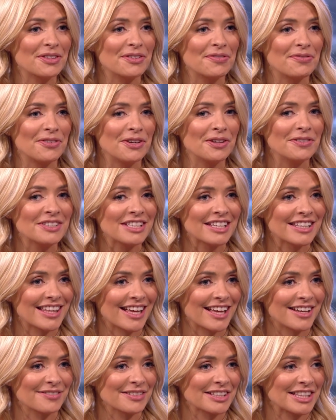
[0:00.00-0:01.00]
for the future
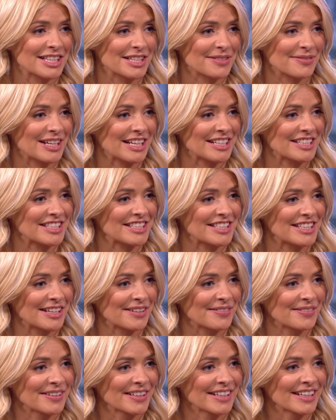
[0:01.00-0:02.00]
then with this relationship?